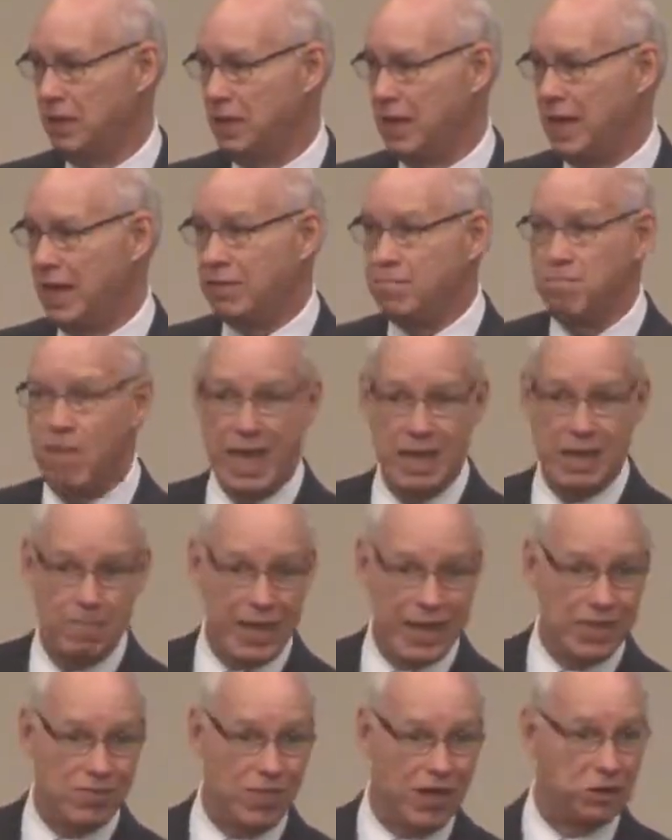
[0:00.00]
It may
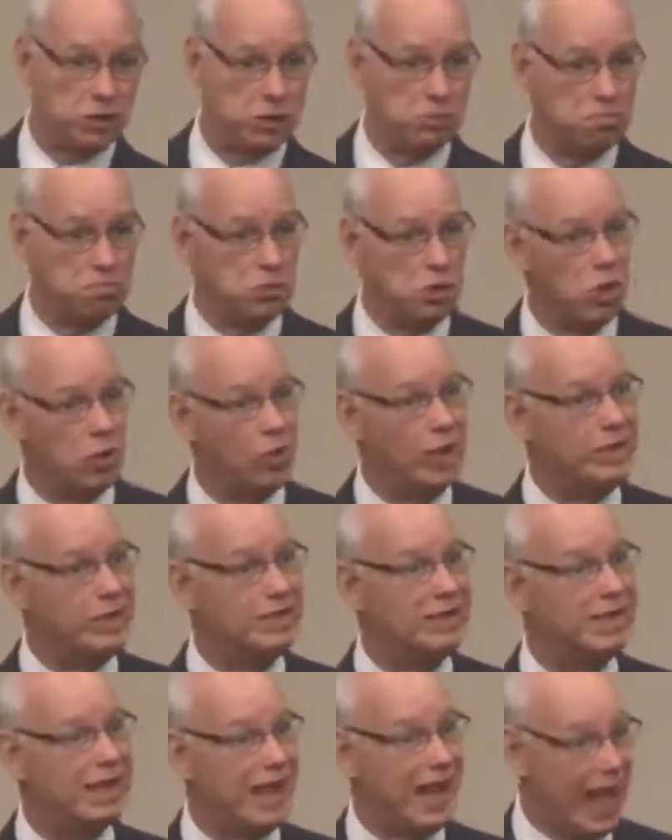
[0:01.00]
be that you're in
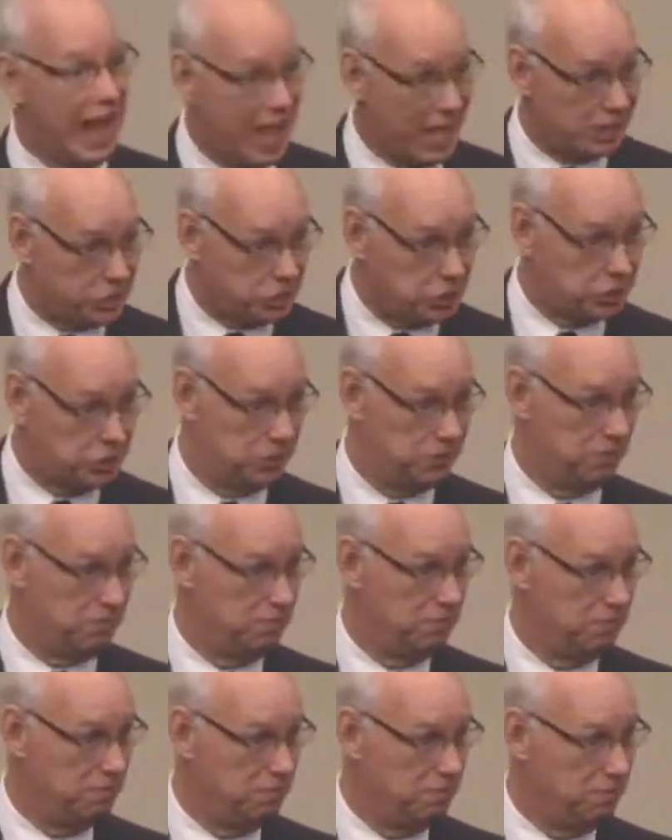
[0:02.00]
class
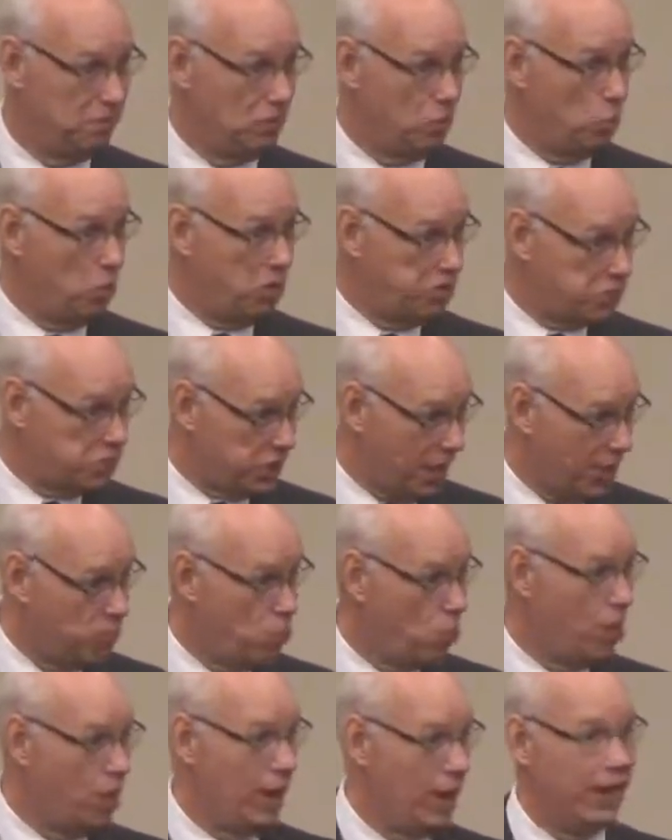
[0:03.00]
with
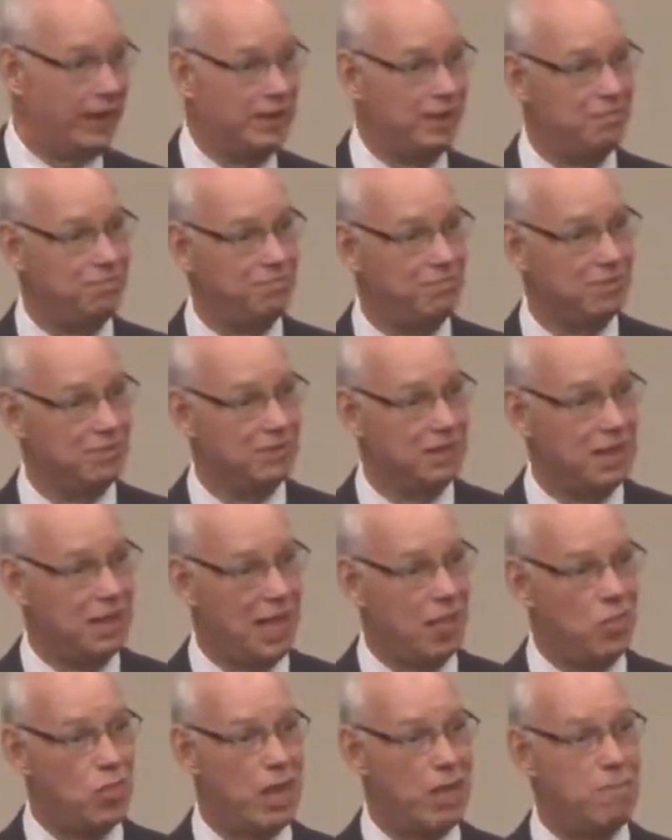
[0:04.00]
someone
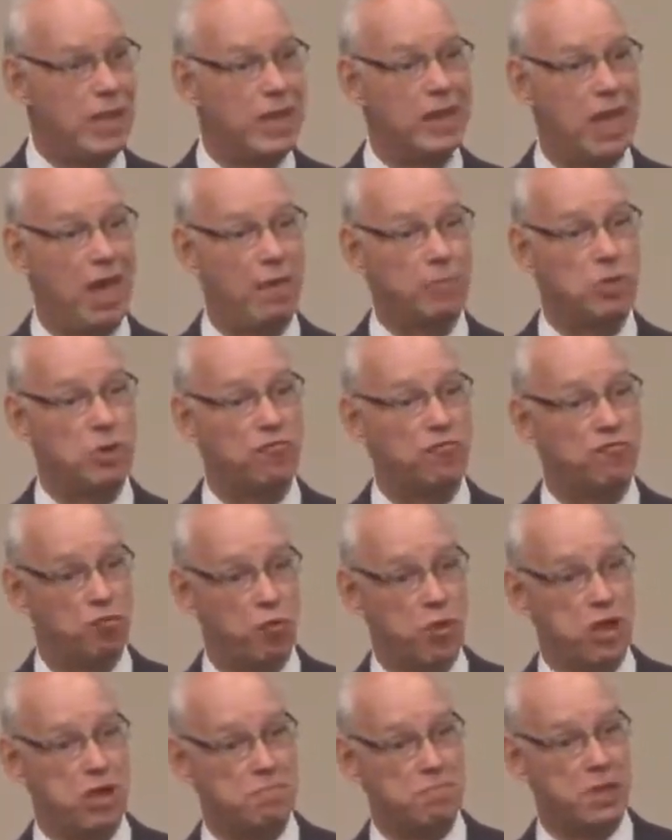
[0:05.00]
and they become your
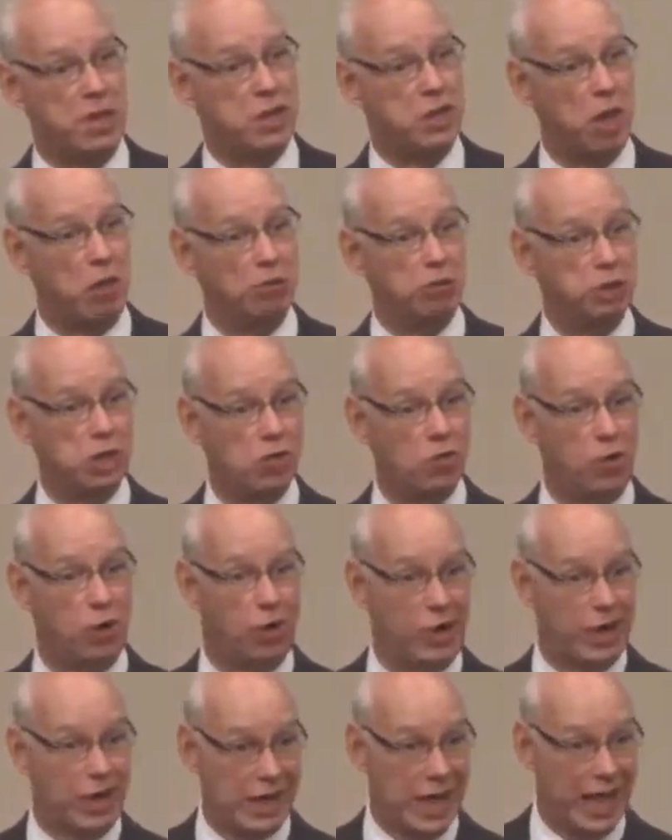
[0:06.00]
friend because you are
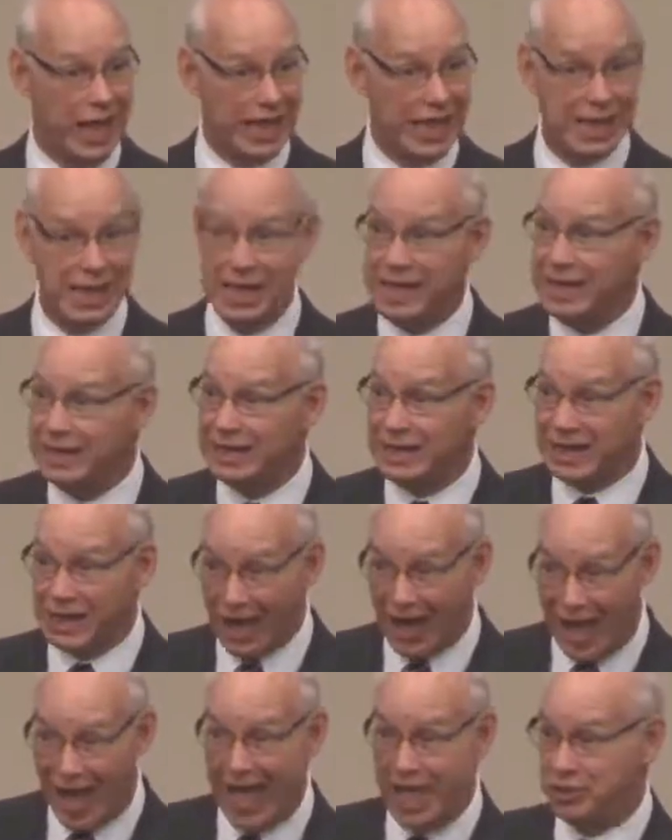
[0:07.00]
in a
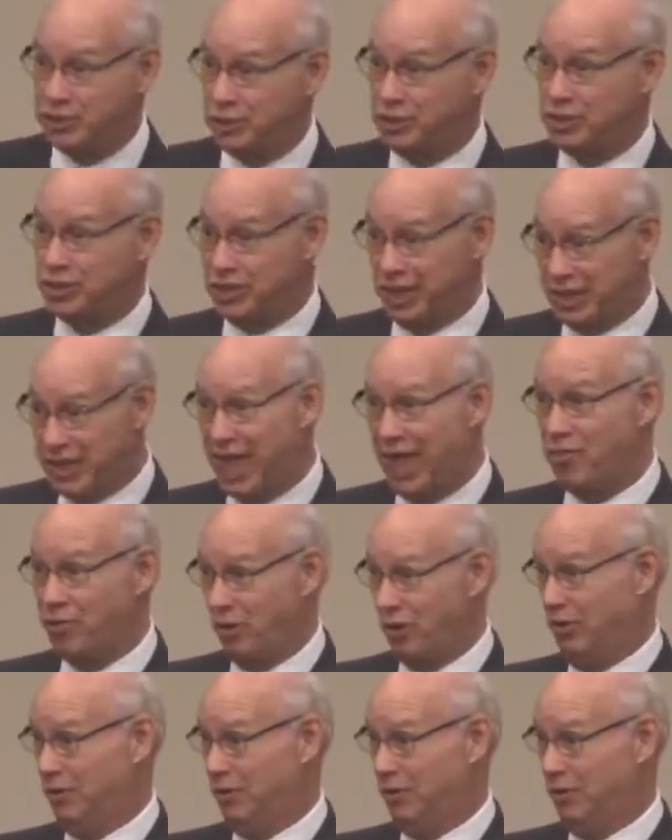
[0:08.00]
class together.